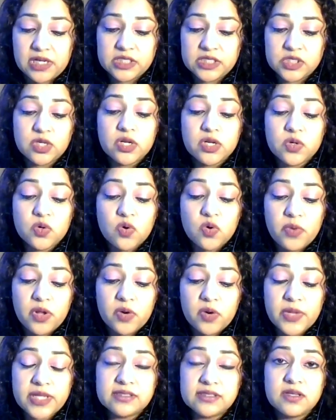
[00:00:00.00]
It's not normal
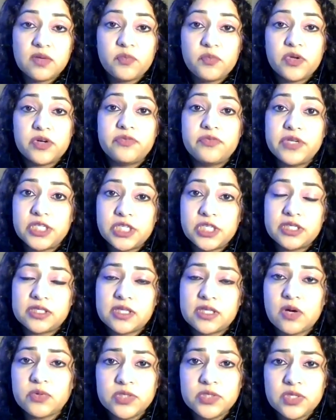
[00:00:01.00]
when someone reaches
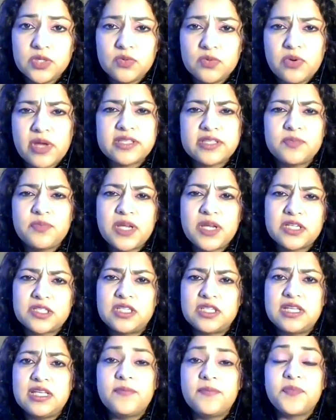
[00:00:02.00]
out to you,
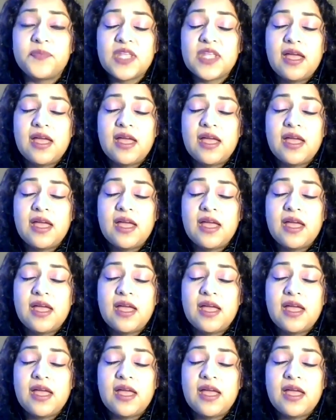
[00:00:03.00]
especially